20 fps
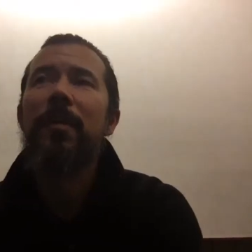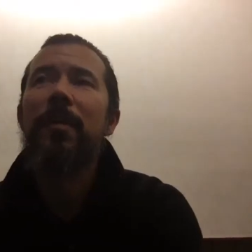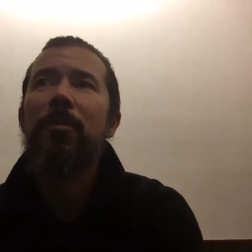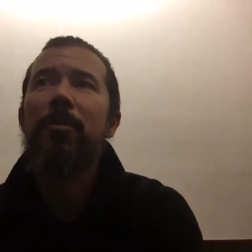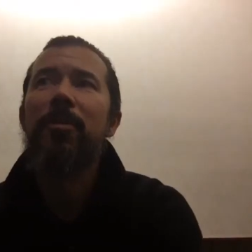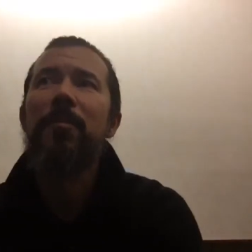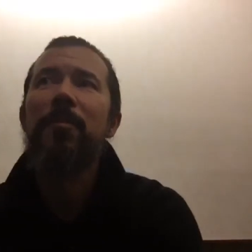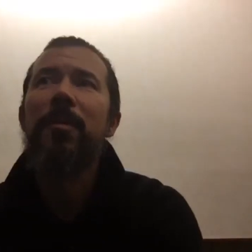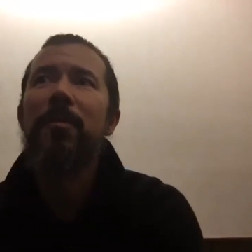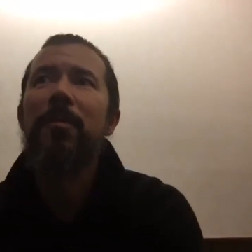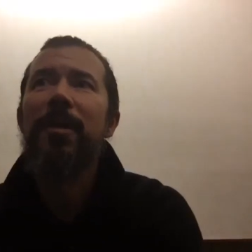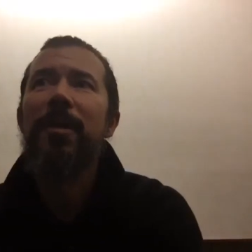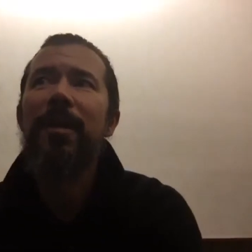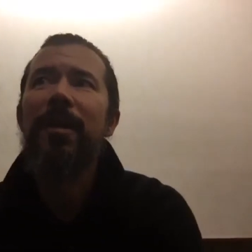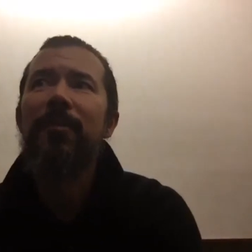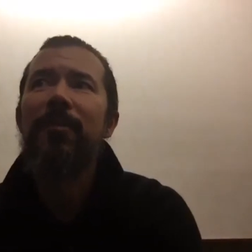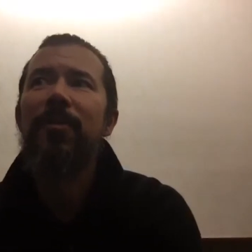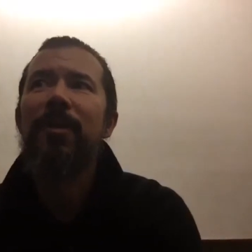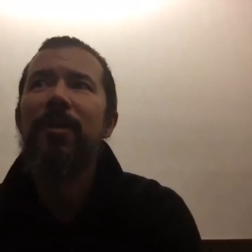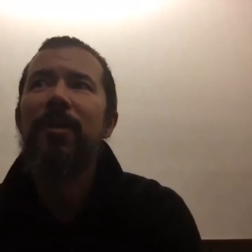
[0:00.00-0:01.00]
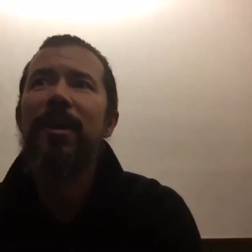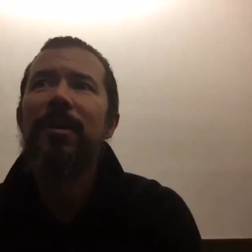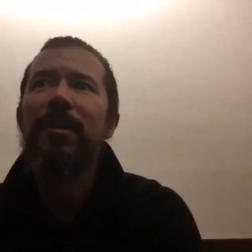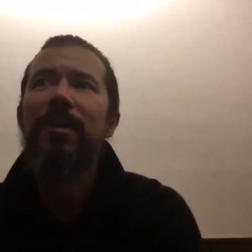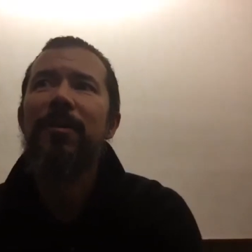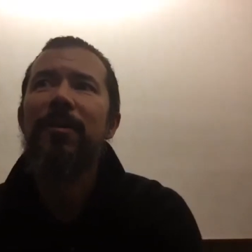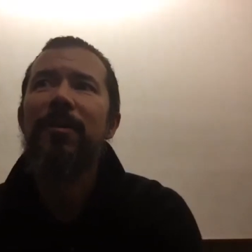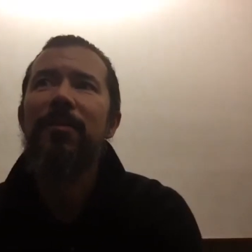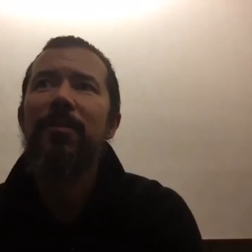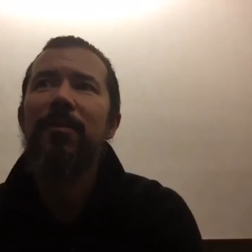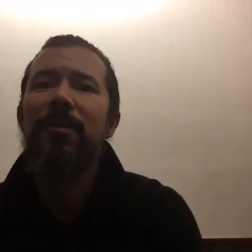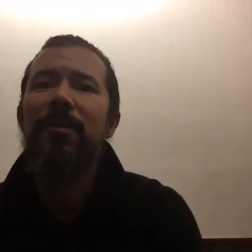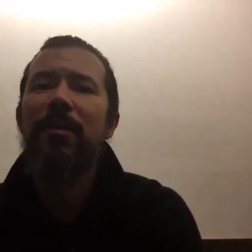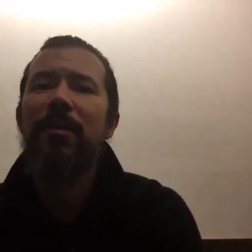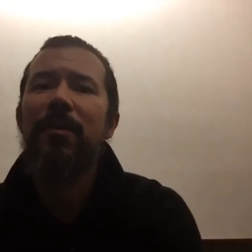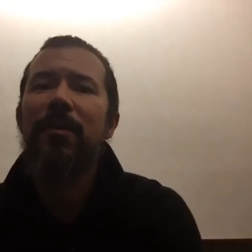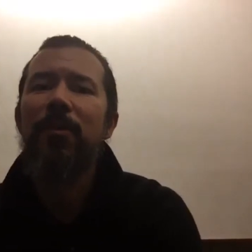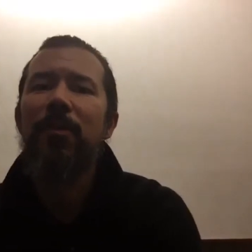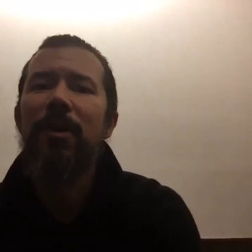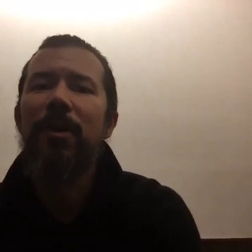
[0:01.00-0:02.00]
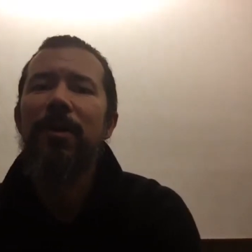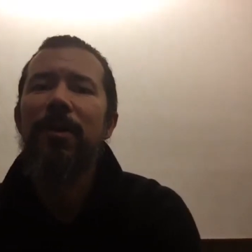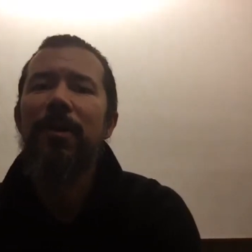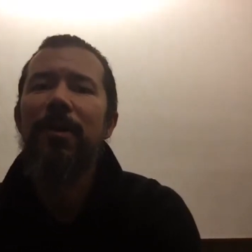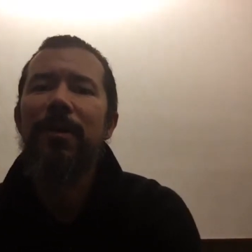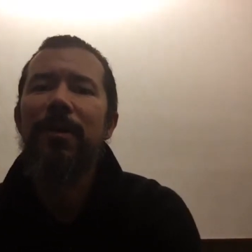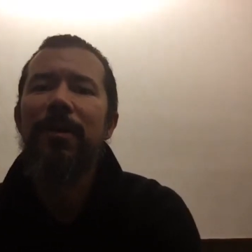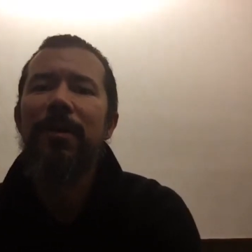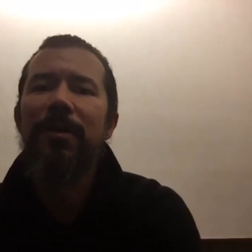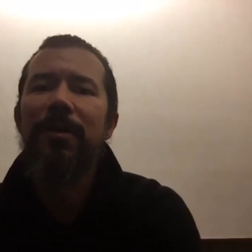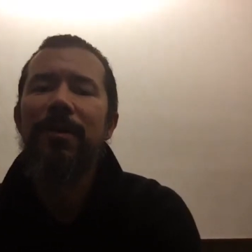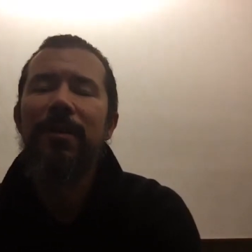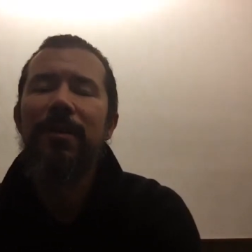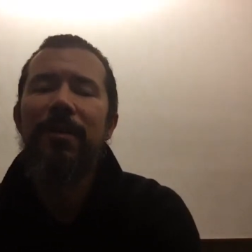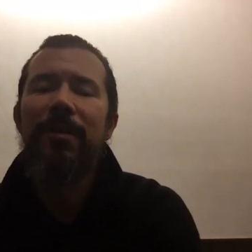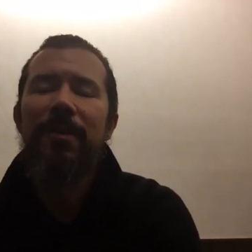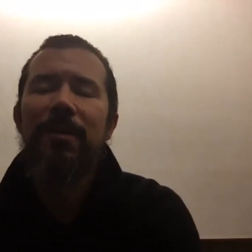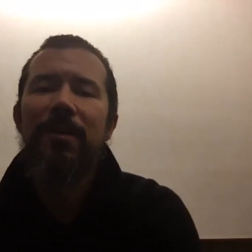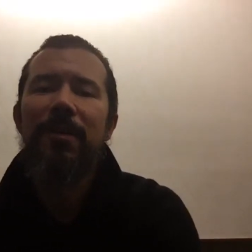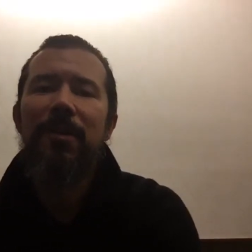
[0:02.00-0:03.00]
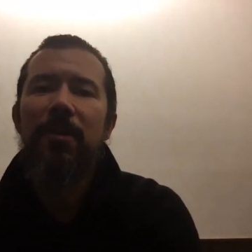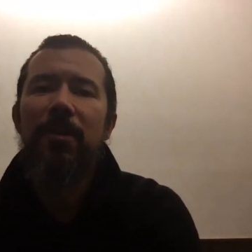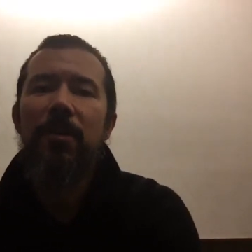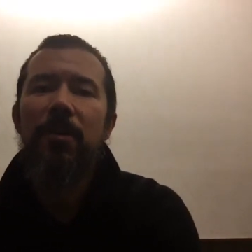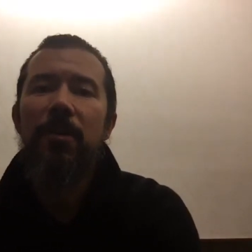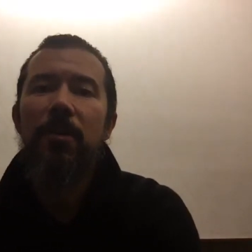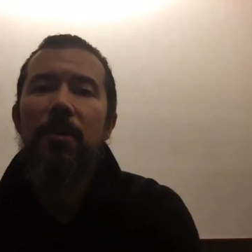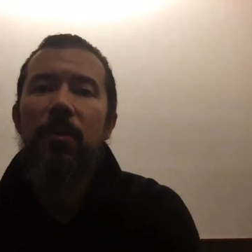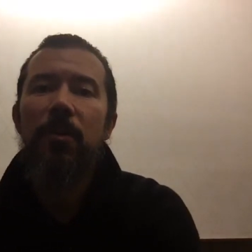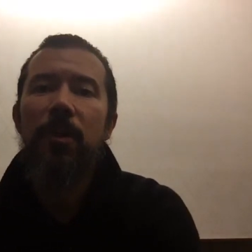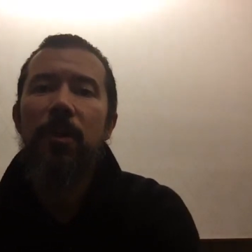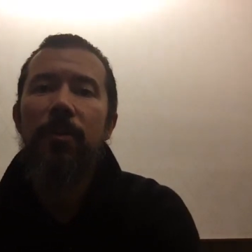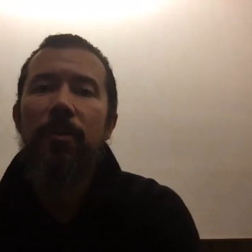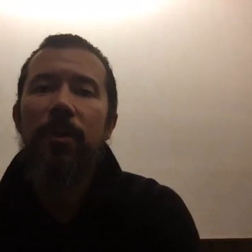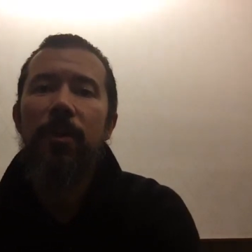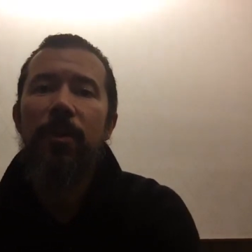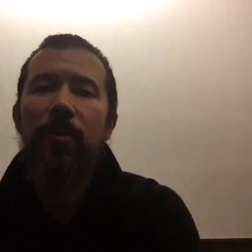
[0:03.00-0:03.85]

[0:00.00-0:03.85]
maybe that gives you an idea of where things were